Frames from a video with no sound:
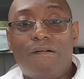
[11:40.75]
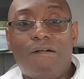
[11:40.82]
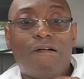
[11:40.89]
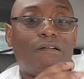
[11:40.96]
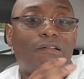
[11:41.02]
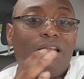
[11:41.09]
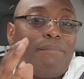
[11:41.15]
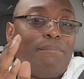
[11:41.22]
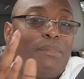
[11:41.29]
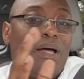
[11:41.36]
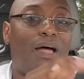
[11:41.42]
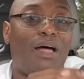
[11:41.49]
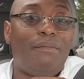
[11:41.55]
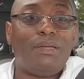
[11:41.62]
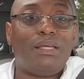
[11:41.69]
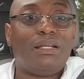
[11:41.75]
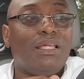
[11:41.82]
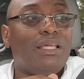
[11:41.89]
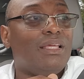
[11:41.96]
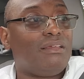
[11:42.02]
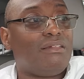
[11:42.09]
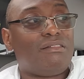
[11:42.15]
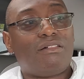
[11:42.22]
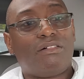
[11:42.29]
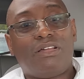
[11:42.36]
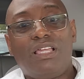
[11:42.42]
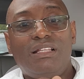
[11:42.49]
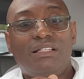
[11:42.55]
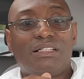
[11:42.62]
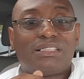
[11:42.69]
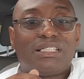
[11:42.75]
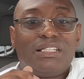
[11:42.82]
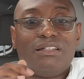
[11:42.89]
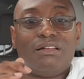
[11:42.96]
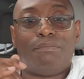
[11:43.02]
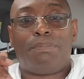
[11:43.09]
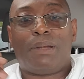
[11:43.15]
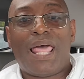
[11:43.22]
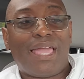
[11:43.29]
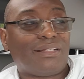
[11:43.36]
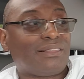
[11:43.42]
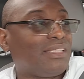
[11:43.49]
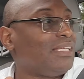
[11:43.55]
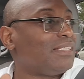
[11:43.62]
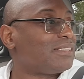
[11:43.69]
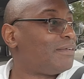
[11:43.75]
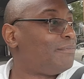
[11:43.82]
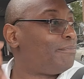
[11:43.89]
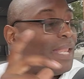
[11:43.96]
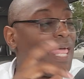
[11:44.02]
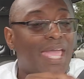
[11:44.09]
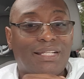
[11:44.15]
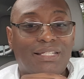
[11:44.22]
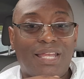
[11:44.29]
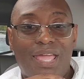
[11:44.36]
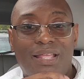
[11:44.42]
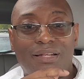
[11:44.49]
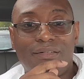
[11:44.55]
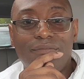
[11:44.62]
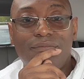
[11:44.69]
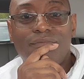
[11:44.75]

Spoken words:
Oh, that Muhammad, you know, he just in the black this and black that.